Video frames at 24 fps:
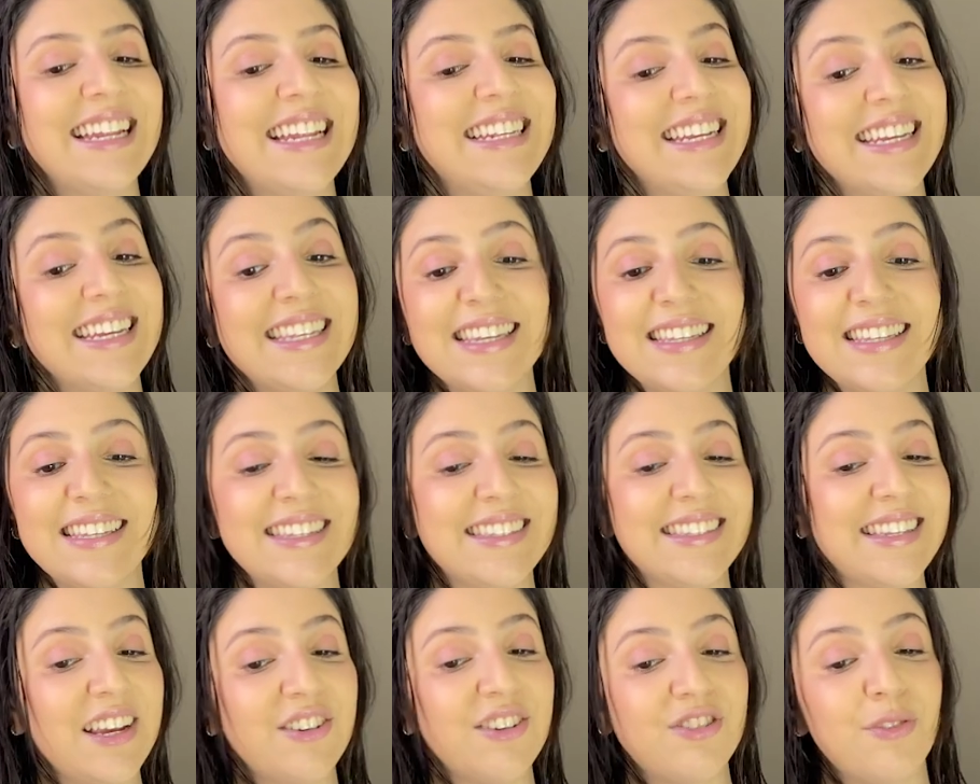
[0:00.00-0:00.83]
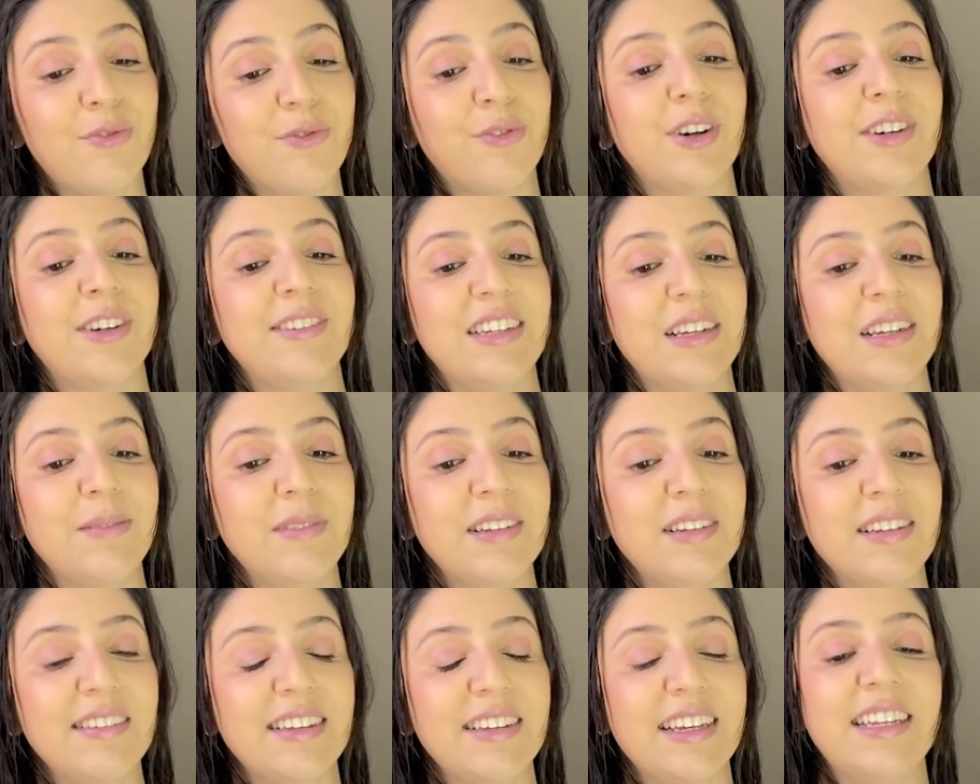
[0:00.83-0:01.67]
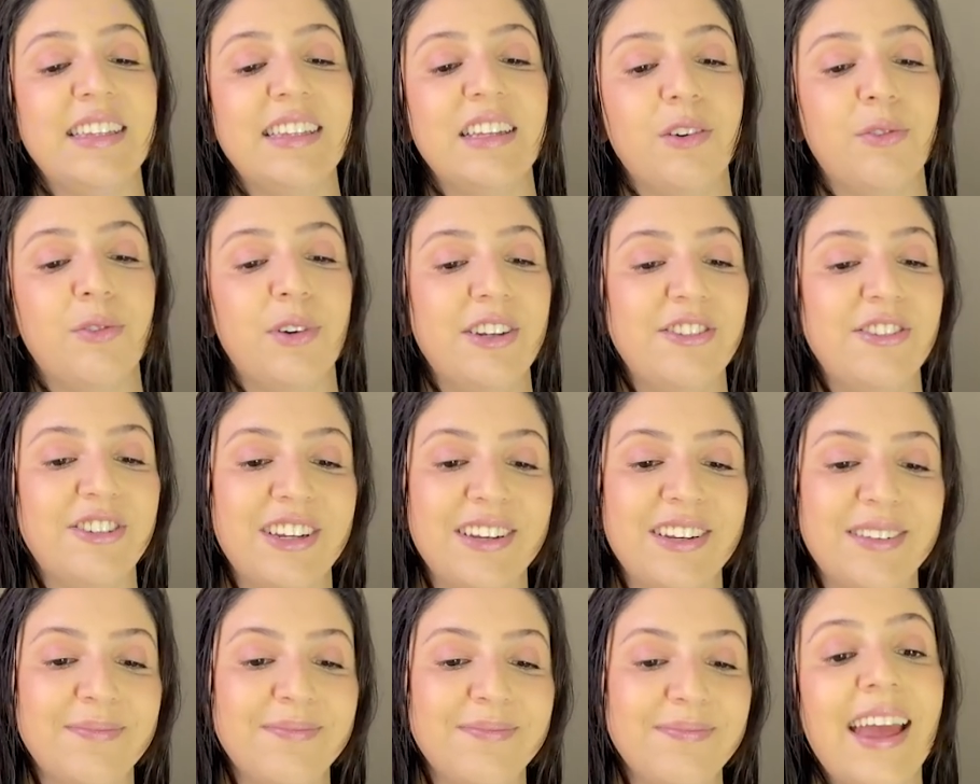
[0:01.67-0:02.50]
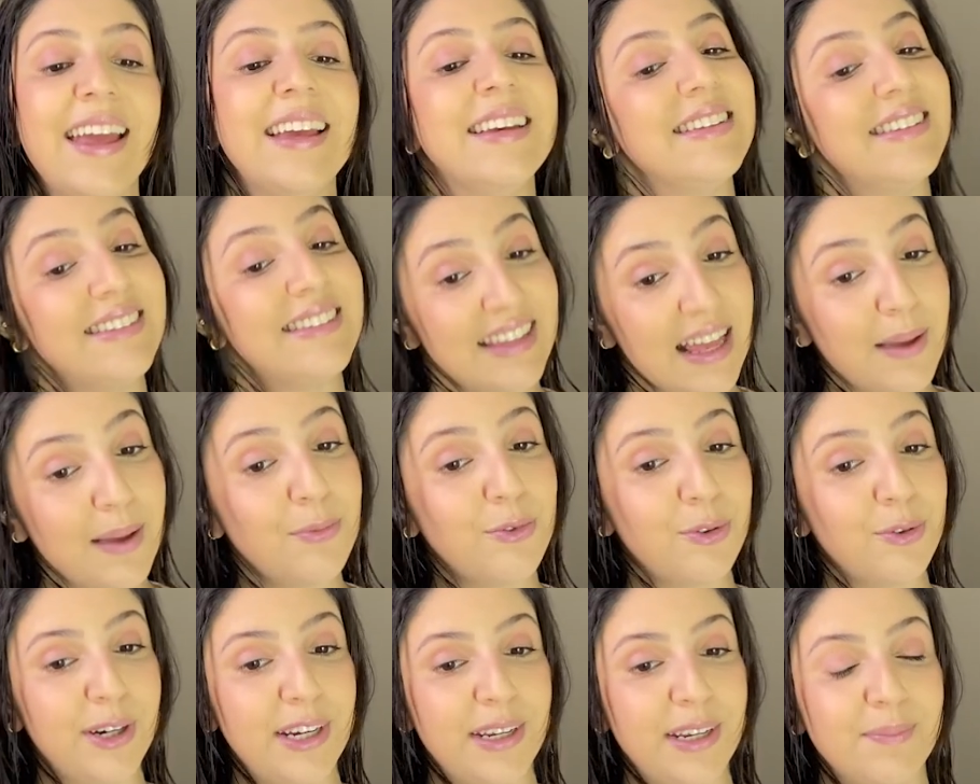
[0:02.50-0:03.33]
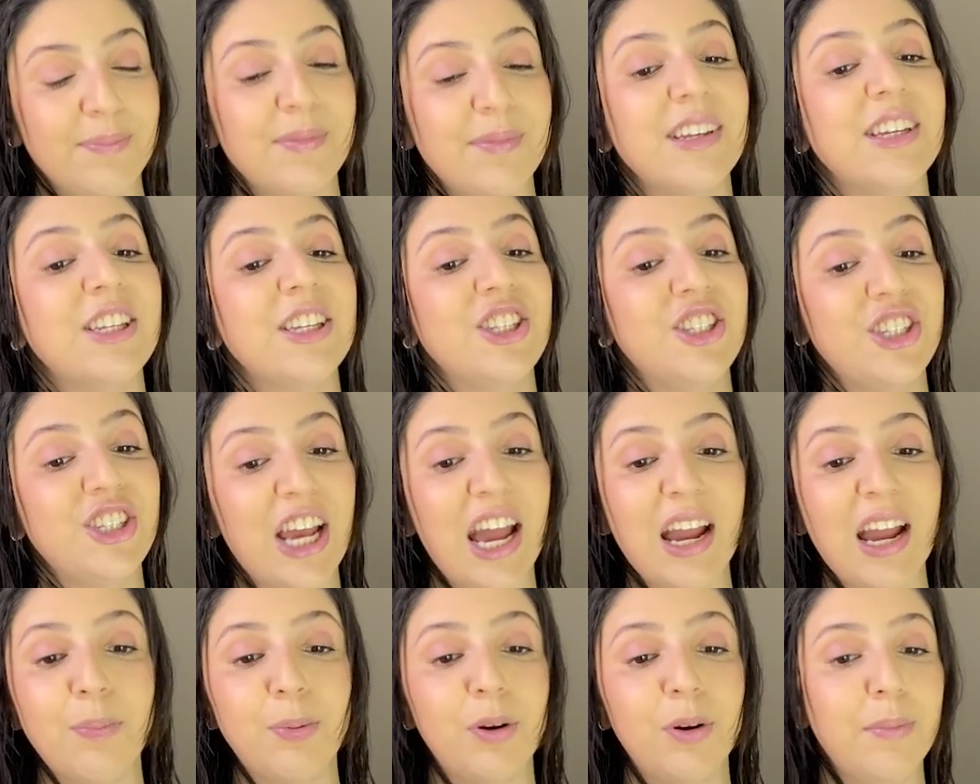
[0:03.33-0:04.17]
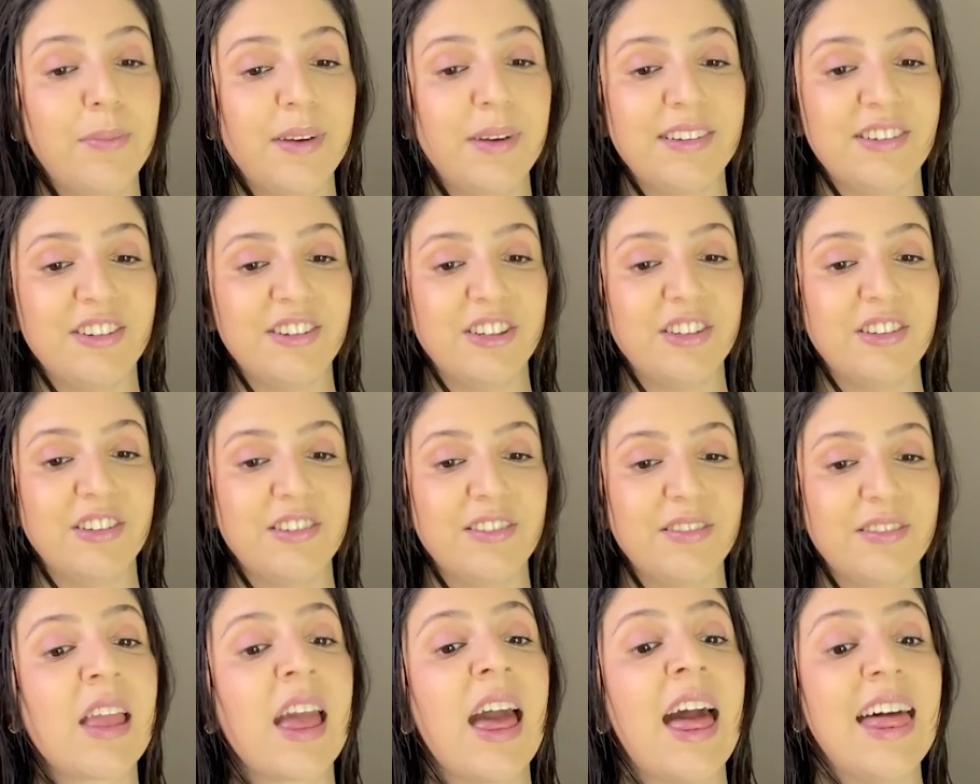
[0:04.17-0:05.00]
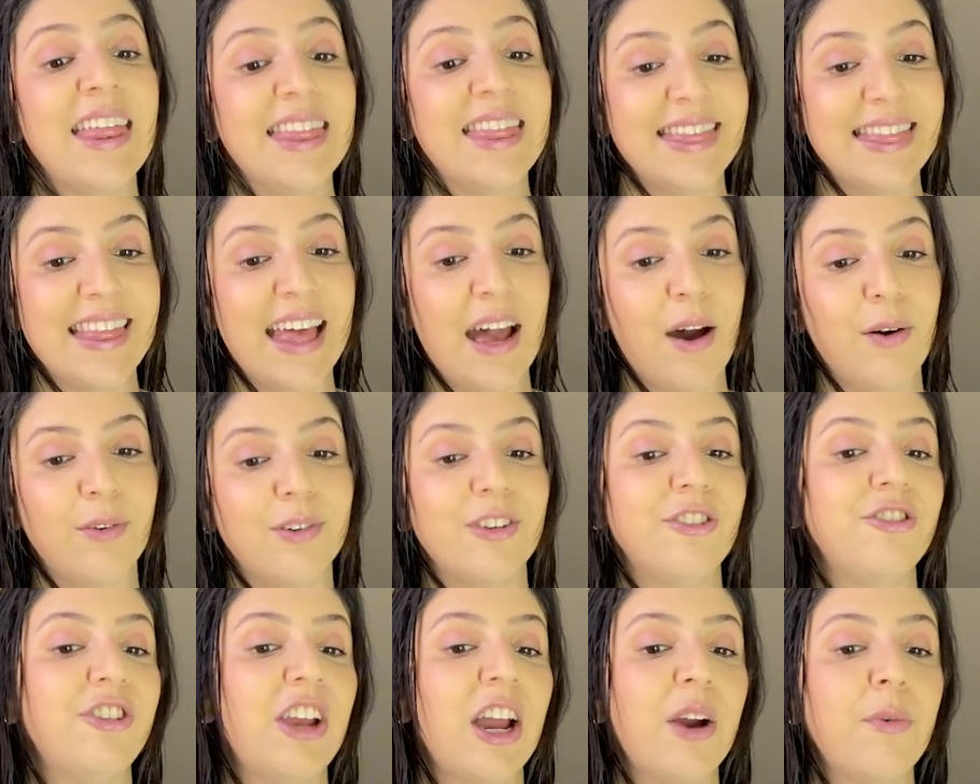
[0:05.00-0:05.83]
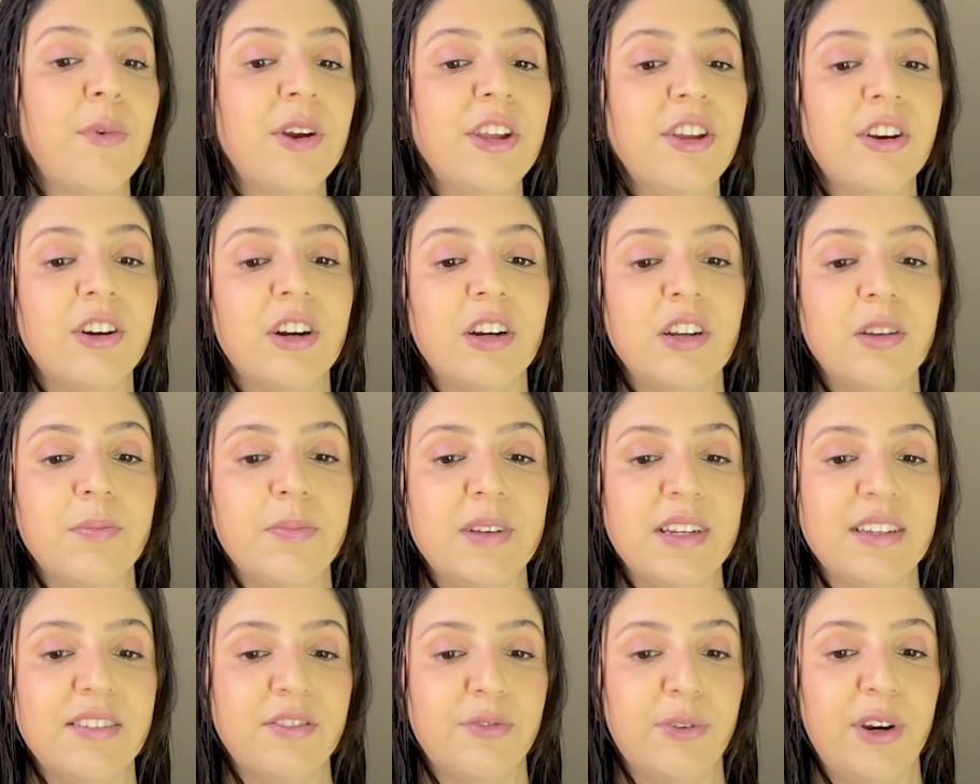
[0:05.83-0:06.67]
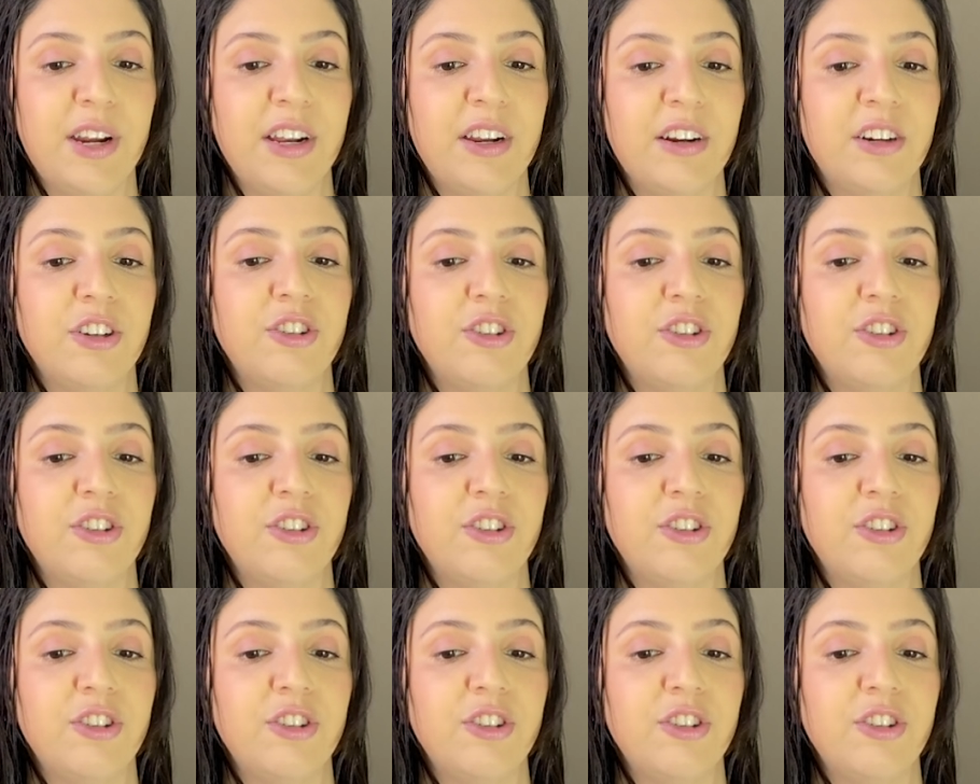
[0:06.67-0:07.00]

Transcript: This is essential for seamless integration. Step 3. Check permissions. Now, check with your administrator